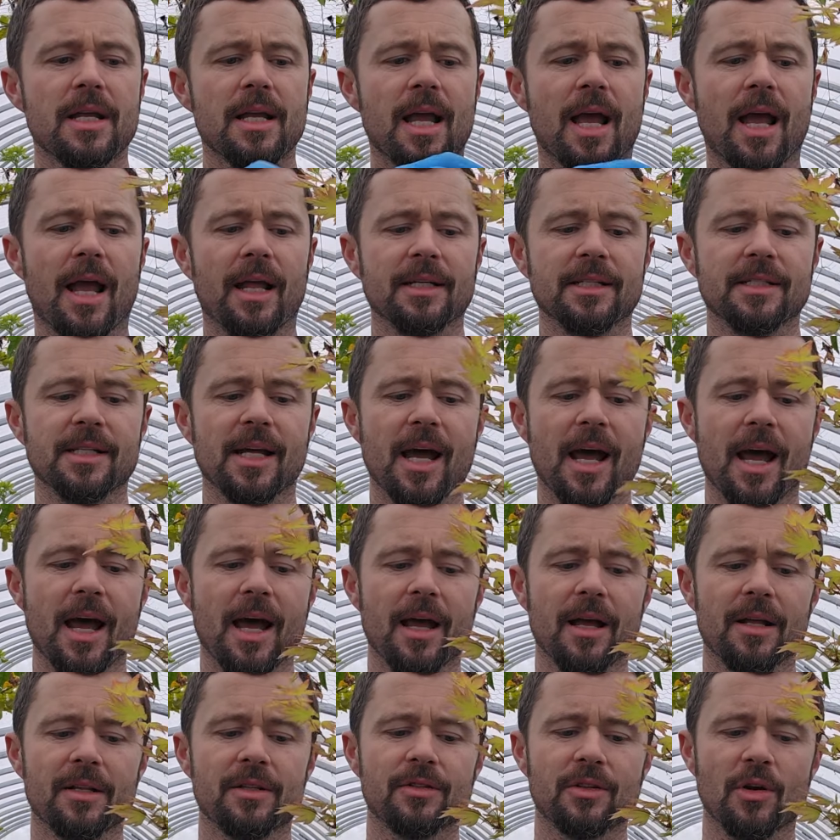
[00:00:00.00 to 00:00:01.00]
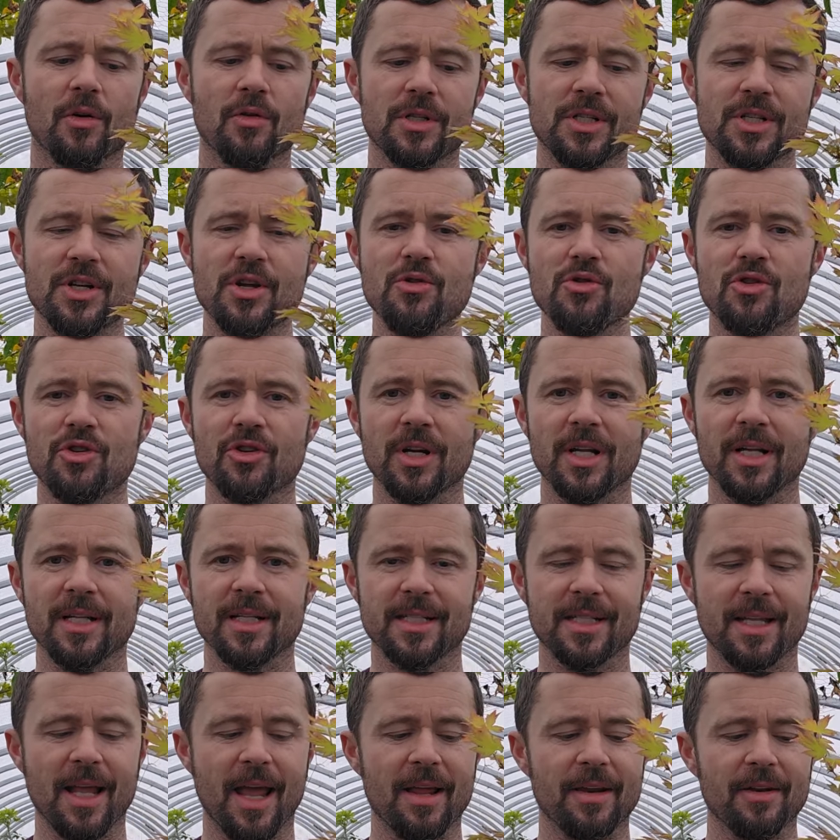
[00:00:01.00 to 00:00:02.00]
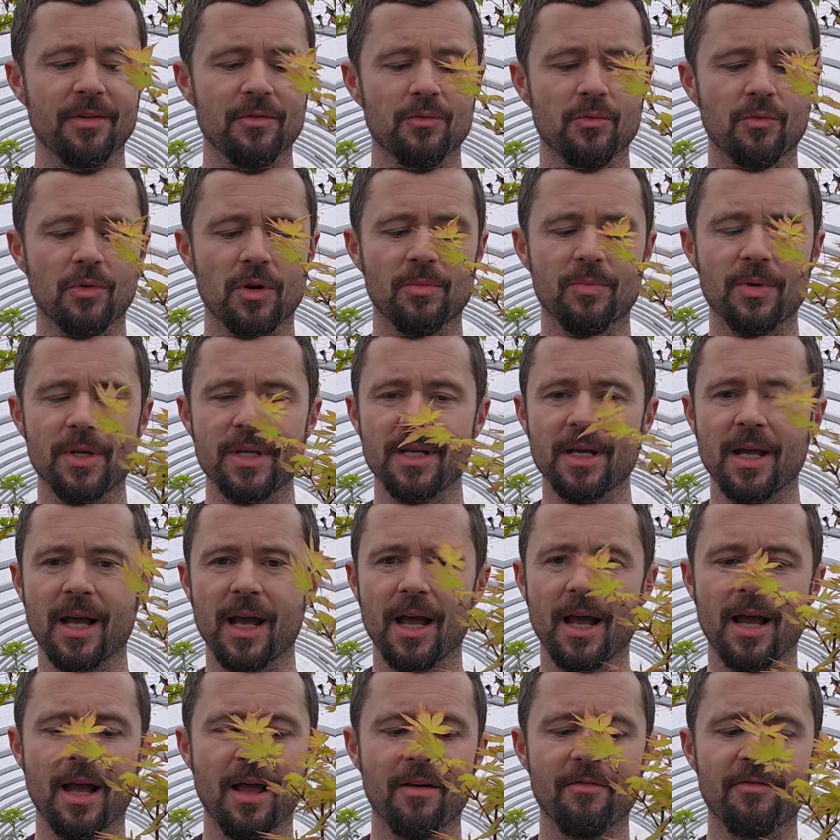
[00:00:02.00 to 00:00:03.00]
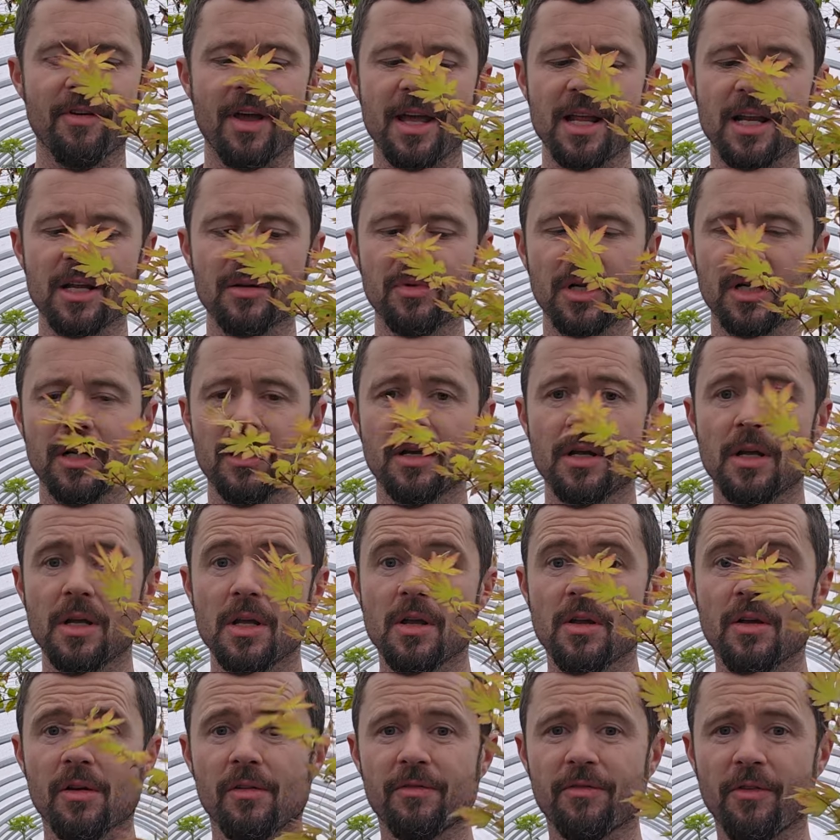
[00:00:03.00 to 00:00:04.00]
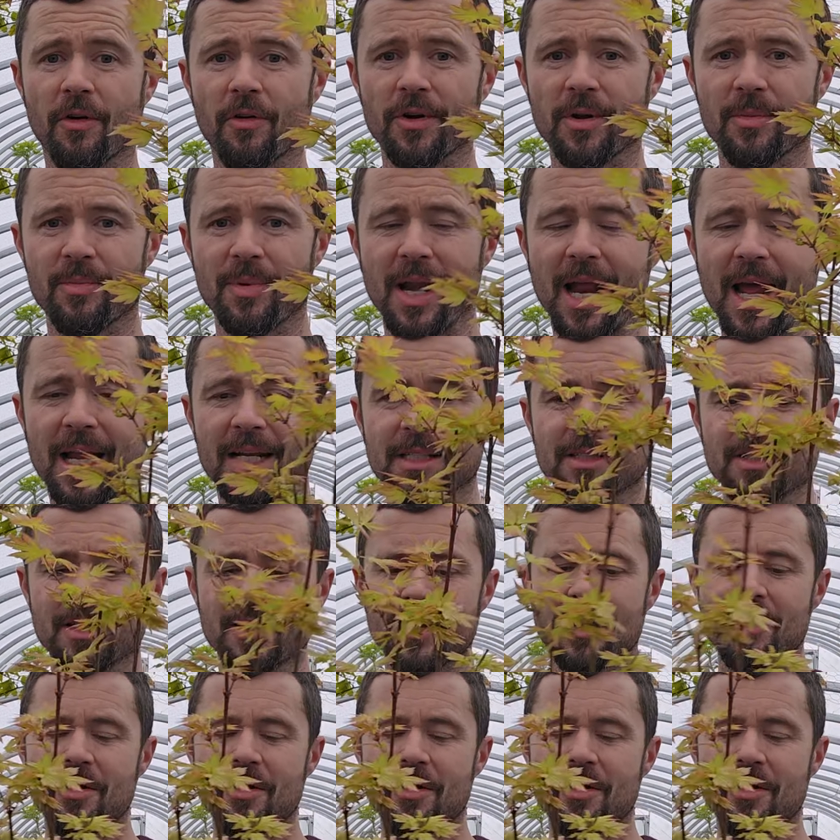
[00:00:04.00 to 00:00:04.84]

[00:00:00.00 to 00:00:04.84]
and those nutrients then will be available for the plant.